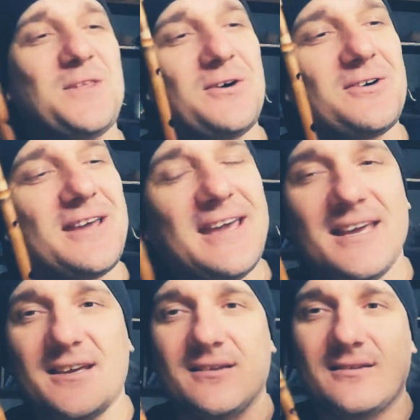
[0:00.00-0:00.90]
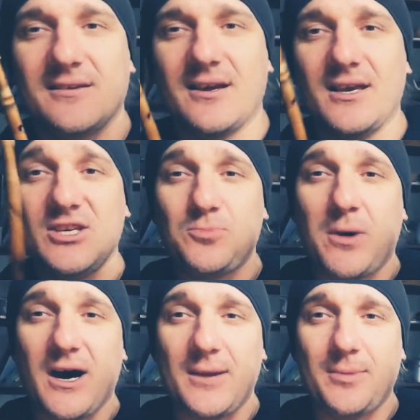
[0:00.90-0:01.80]
Okay, each
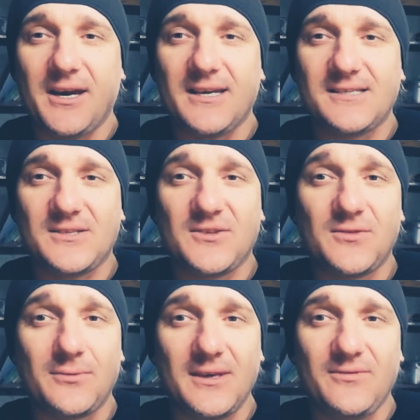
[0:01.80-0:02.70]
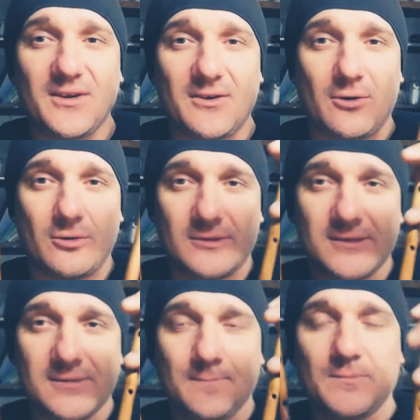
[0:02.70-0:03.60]
pipe has three finger
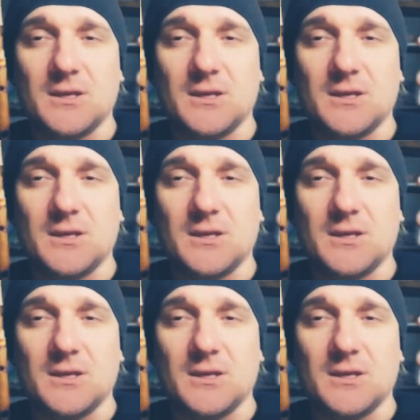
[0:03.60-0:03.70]
holes.